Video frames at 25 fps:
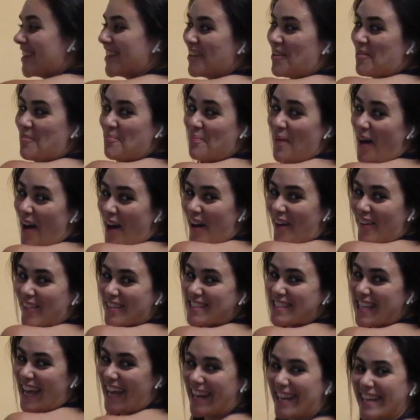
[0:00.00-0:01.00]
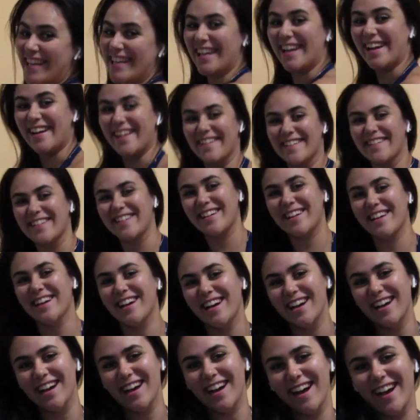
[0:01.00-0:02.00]
little bow. It's kind of cute.
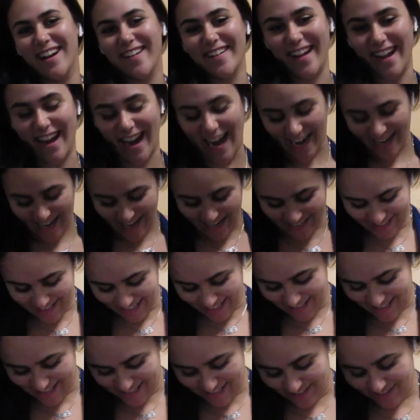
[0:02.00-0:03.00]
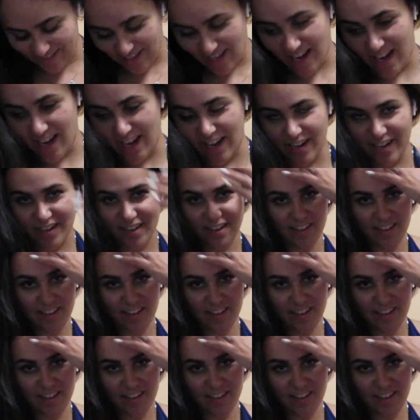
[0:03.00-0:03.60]
Okay, I kind of like this a lot.